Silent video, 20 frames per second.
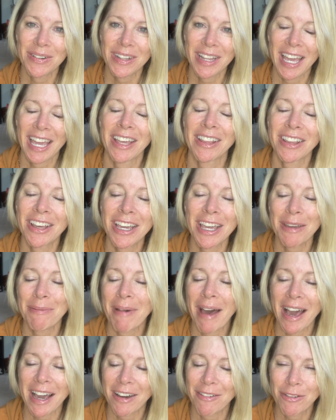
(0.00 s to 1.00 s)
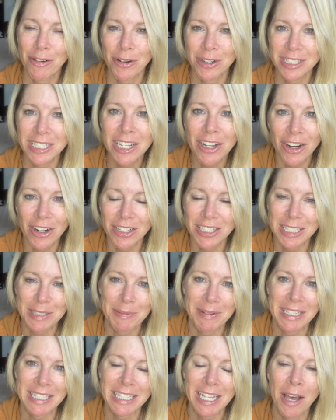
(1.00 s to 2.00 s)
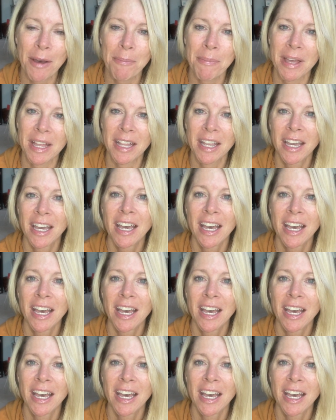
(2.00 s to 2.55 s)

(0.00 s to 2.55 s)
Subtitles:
like, looking back, of course it hurts me some, but